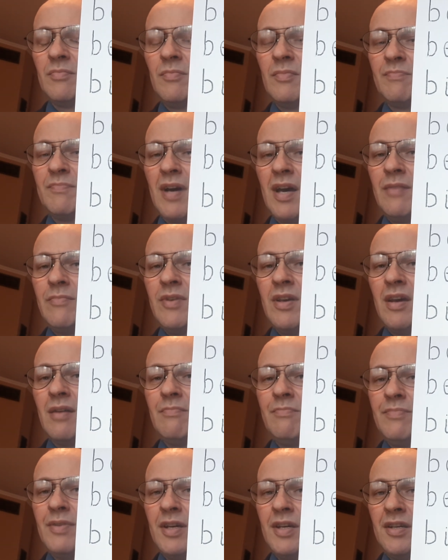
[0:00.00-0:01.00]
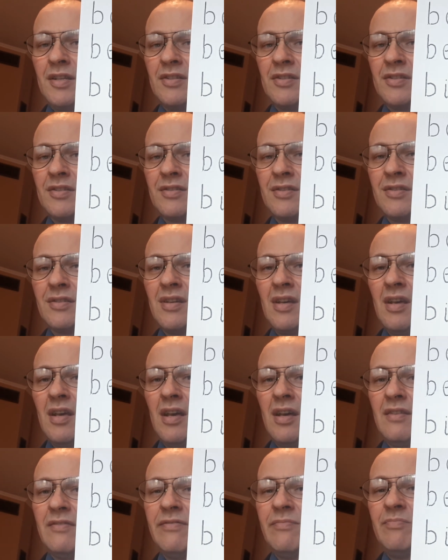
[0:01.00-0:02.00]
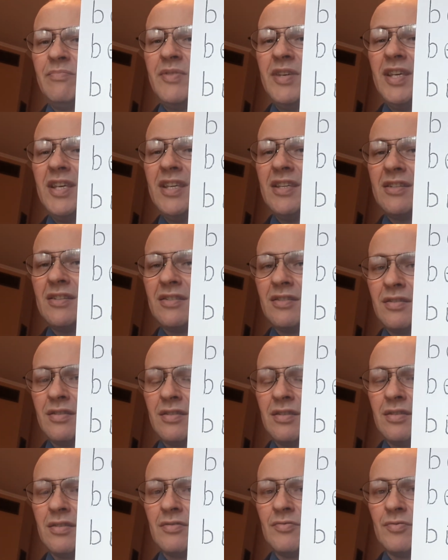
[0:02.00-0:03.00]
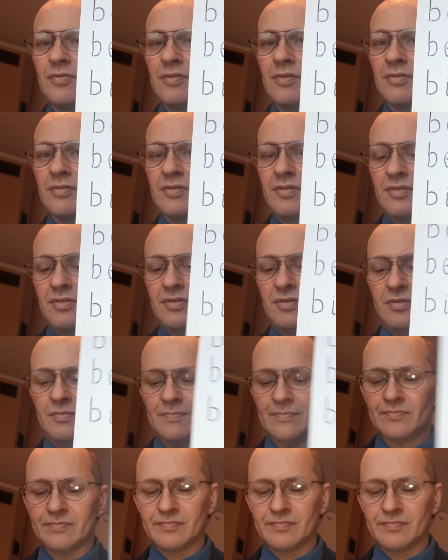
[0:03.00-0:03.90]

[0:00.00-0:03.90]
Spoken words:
buy me a bit of beetroot.